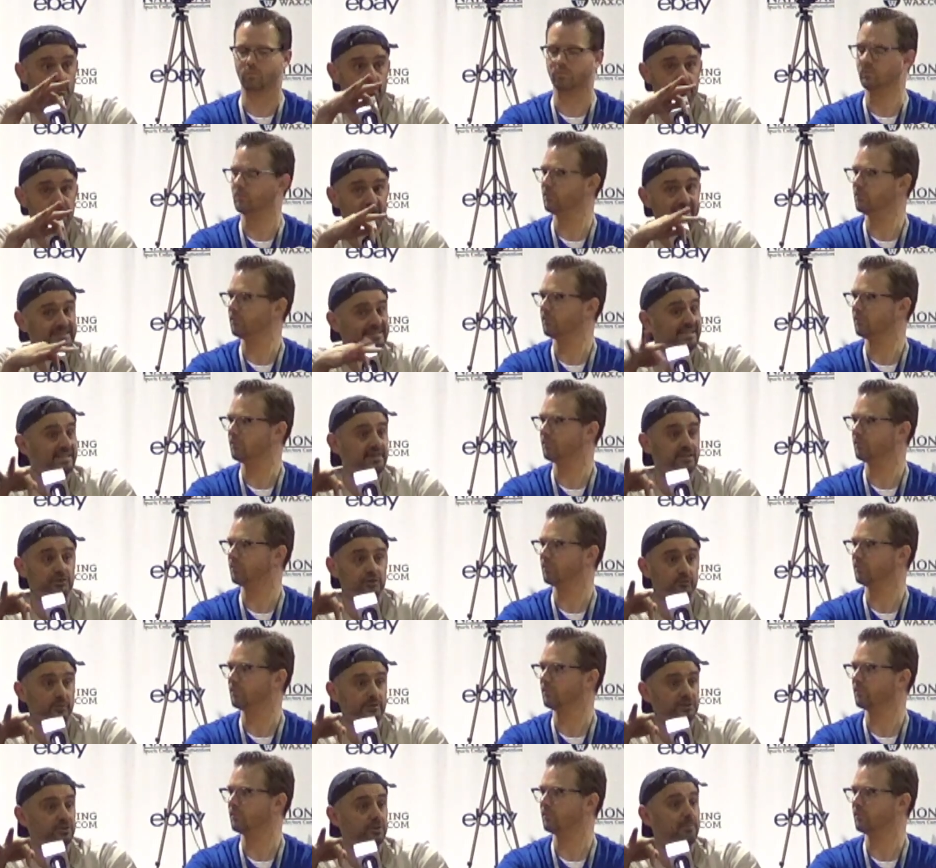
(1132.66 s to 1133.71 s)
Speaker 1: this
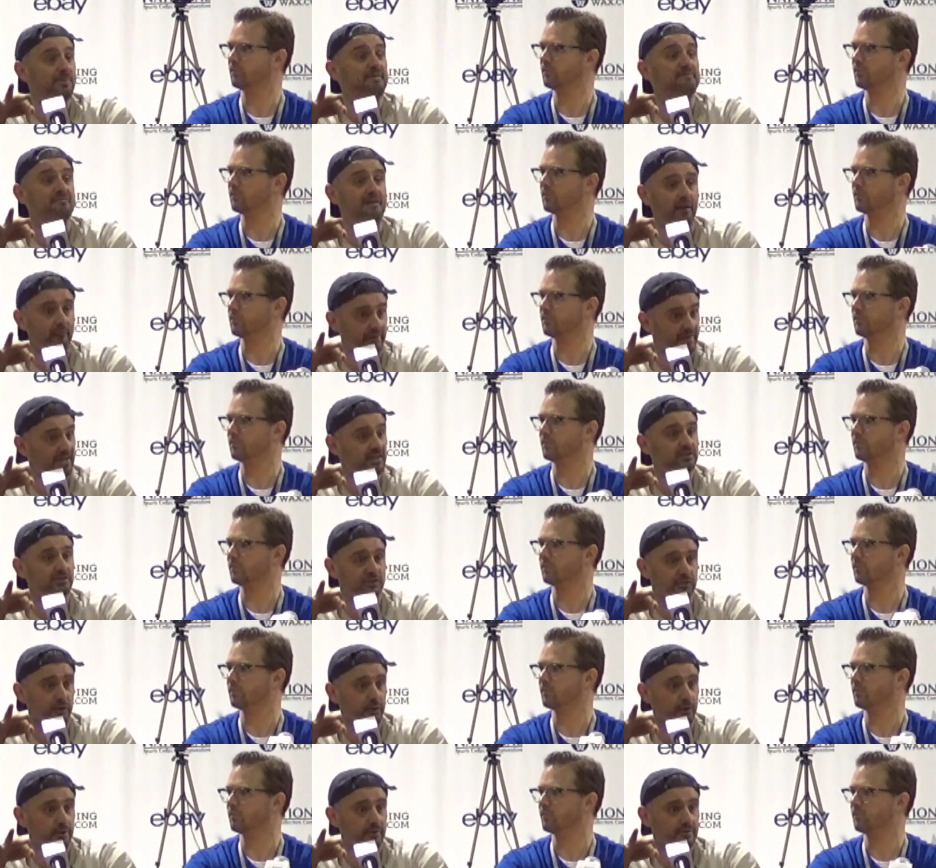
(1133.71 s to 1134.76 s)
industry should be very
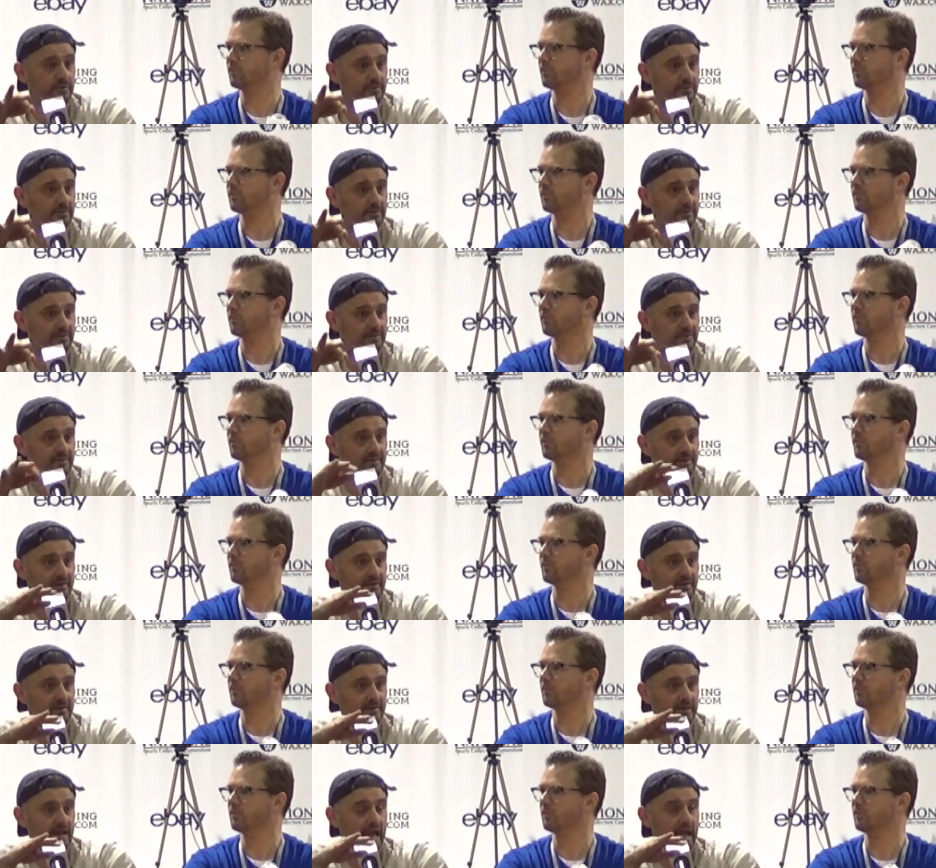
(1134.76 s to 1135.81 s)
concerned.
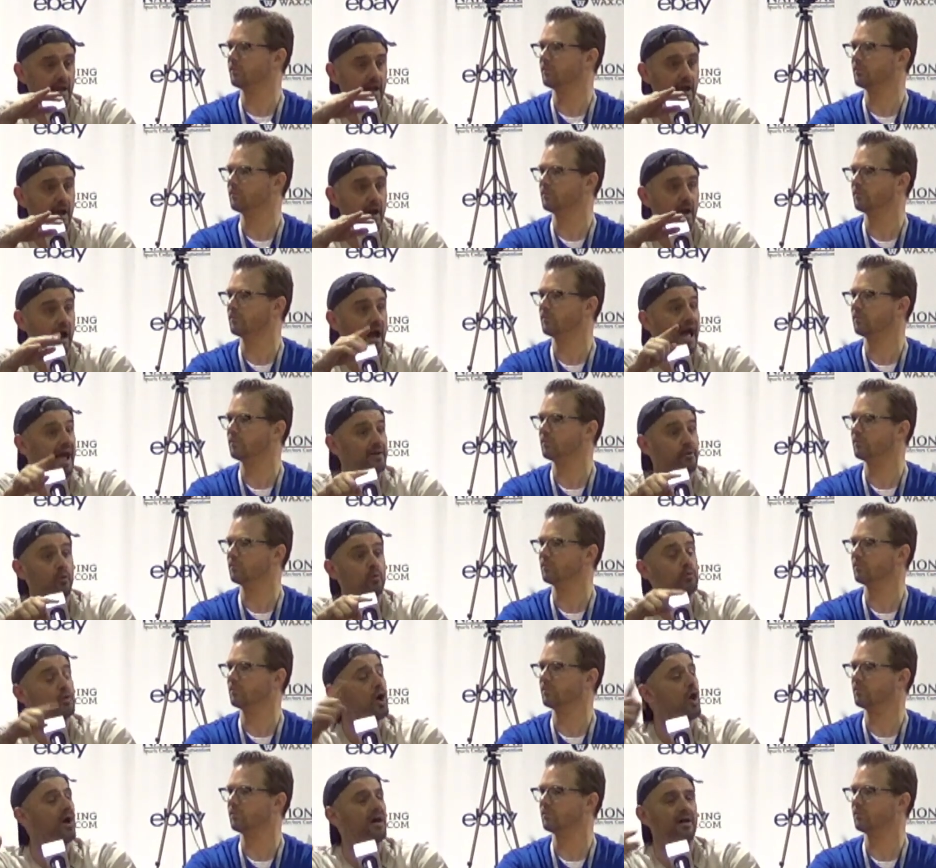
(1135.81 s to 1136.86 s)
Uh, I
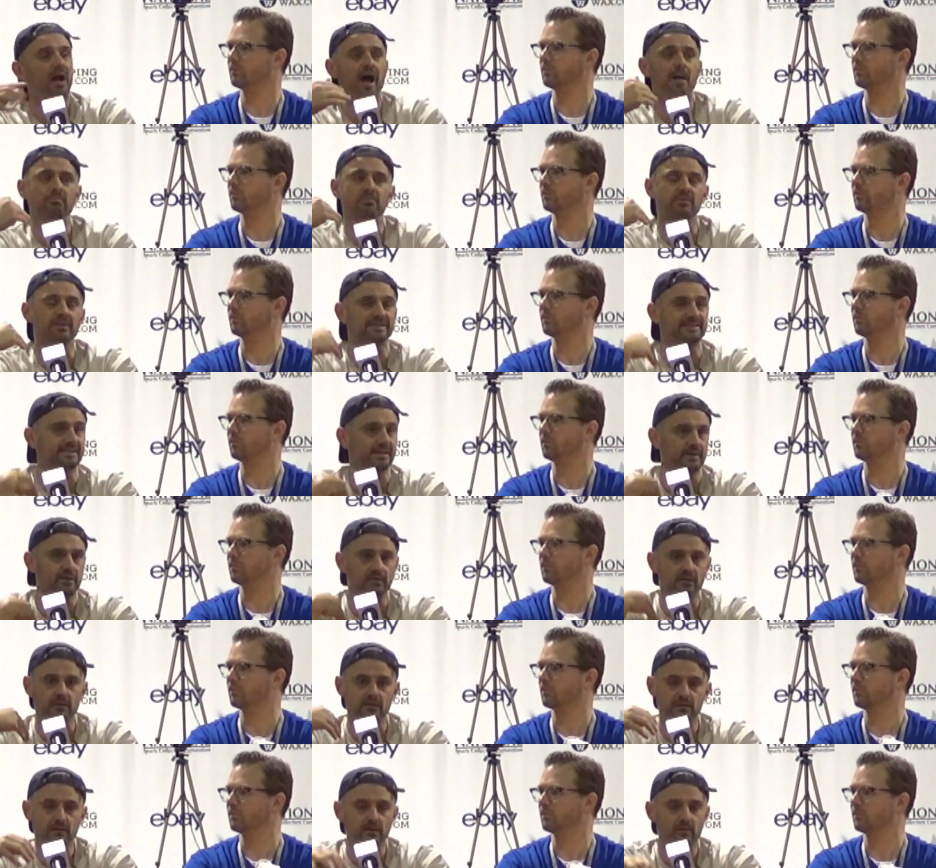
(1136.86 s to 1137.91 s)
don't know, um, listen,
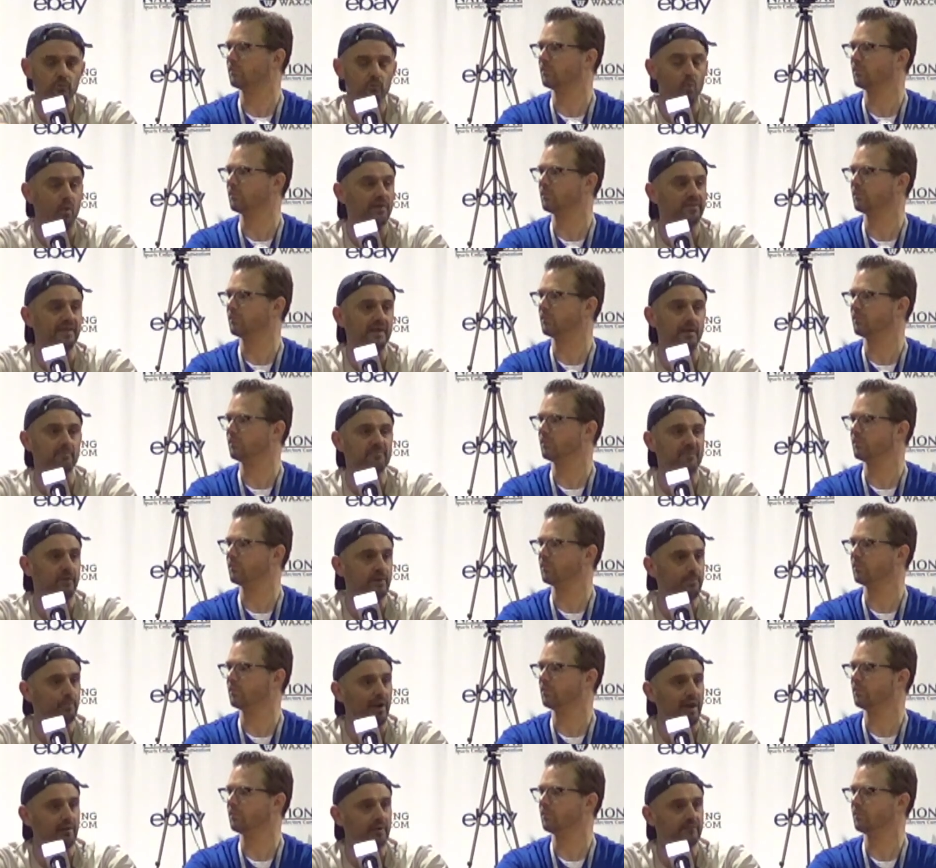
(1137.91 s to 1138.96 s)
one thing I'm very
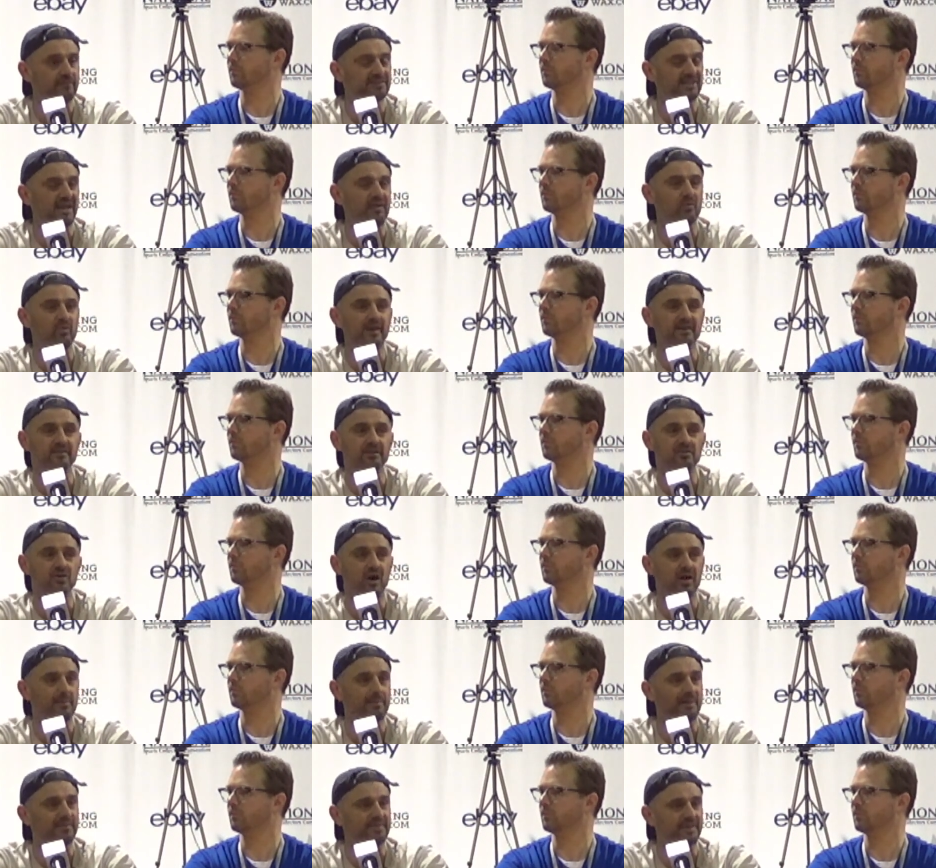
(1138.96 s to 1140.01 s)
proud of is I don't like to
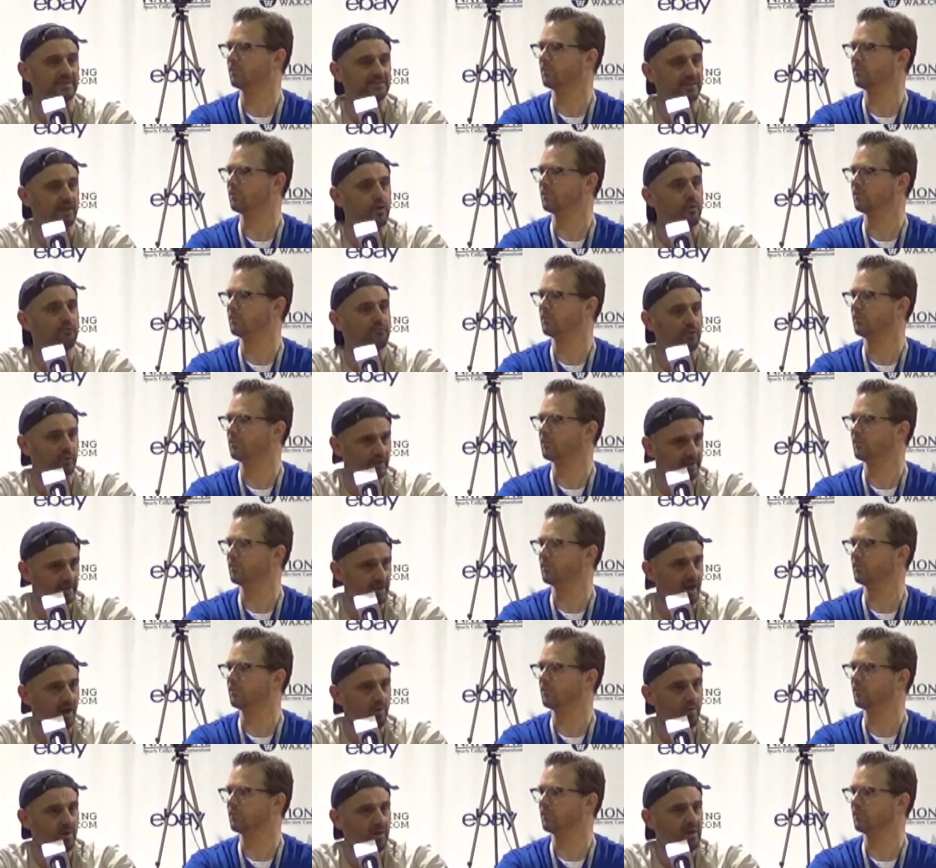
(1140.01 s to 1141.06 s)
talk about things I don't fully
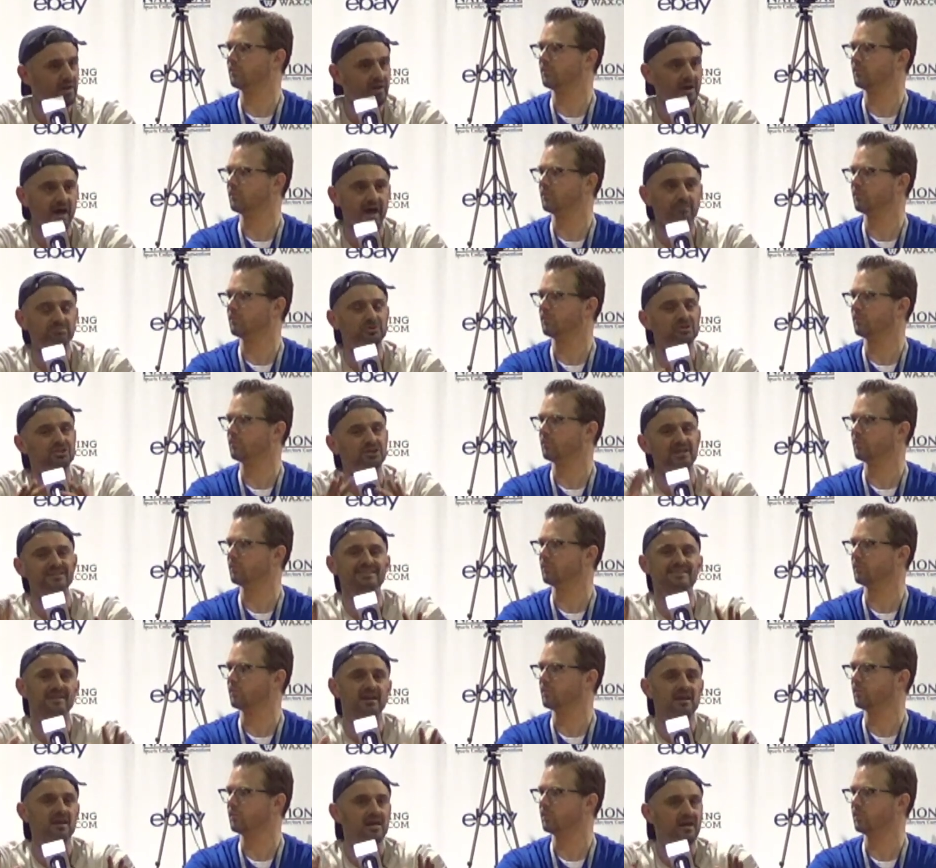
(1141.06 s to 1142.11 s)
know. I'm
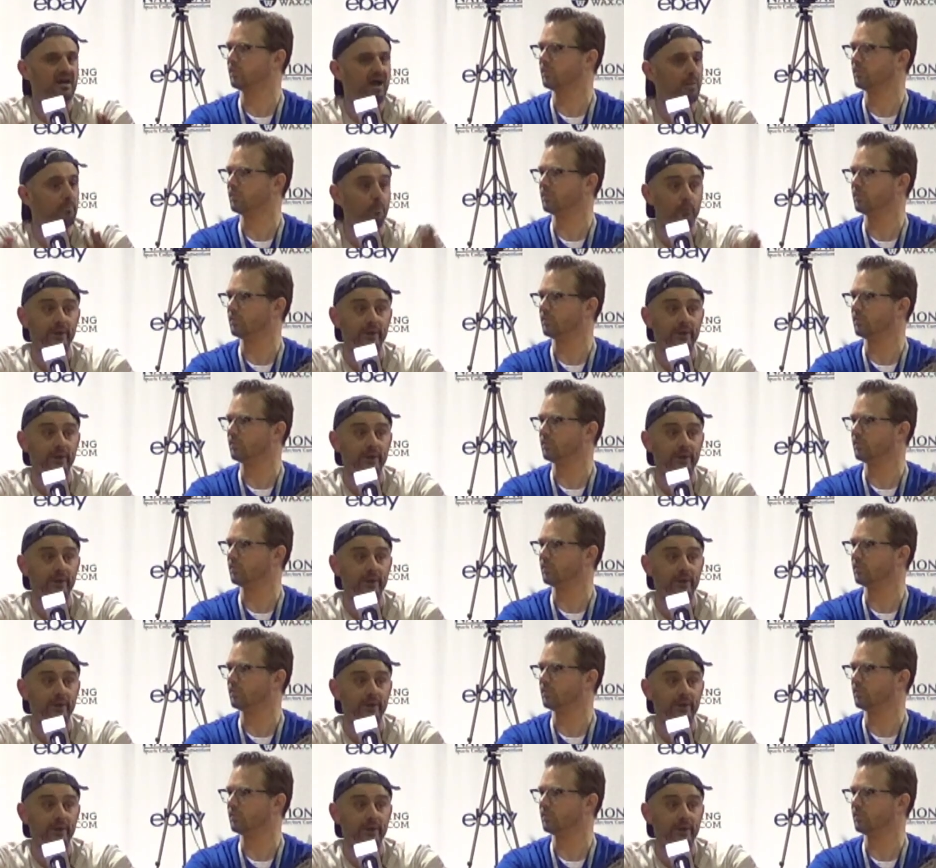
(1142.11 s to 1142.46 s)
just, I'm